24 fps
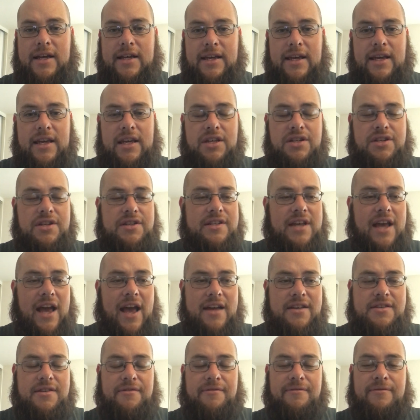He just
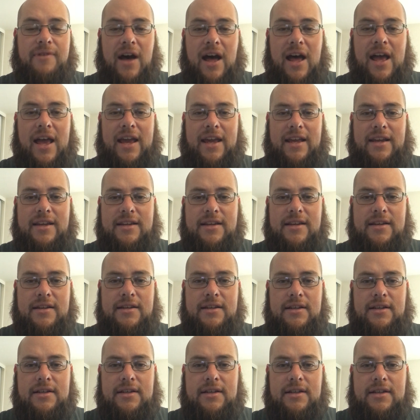has to find
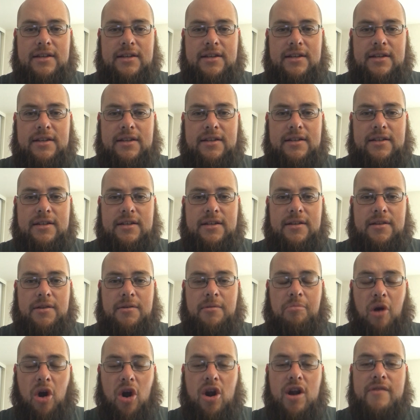
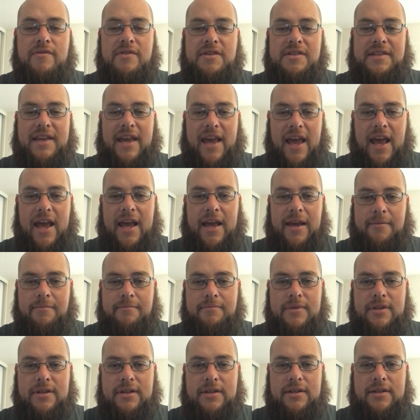the part of his game
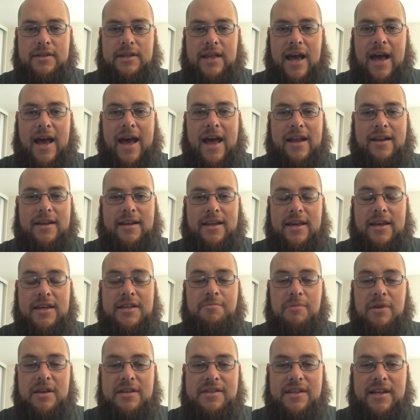that
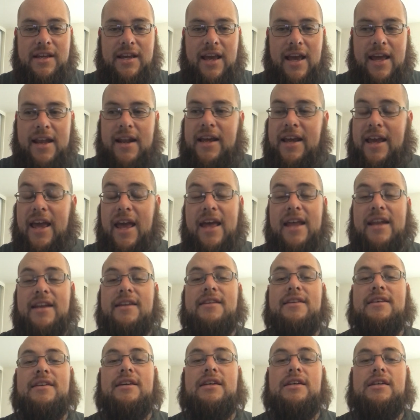he's missing. And
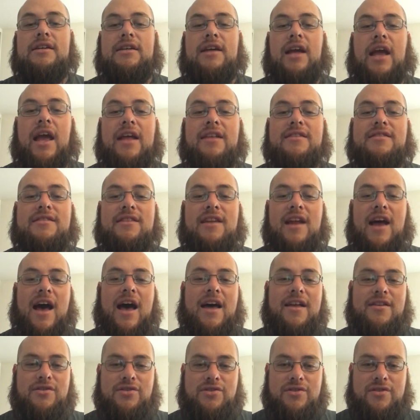again, it's
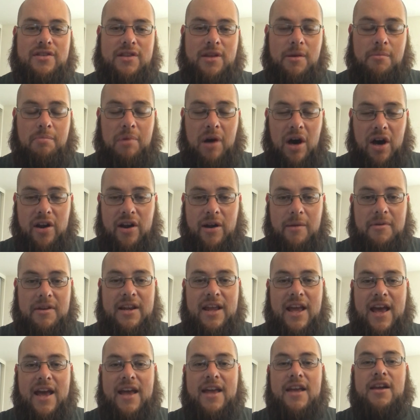not the putter. I mean,
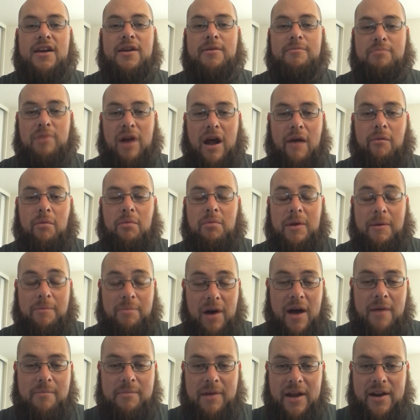yeah, he could probably
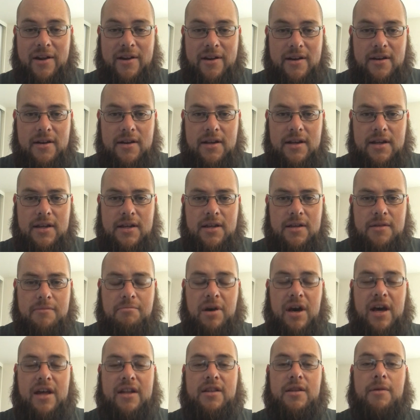putt better,
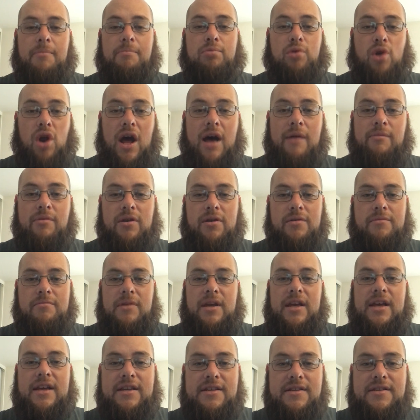but the
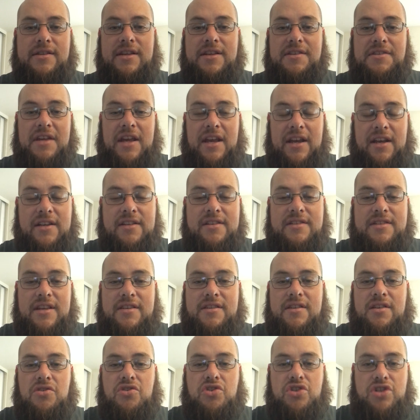problem is his
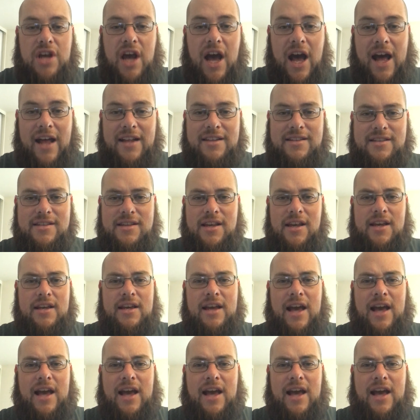inconsistent shots.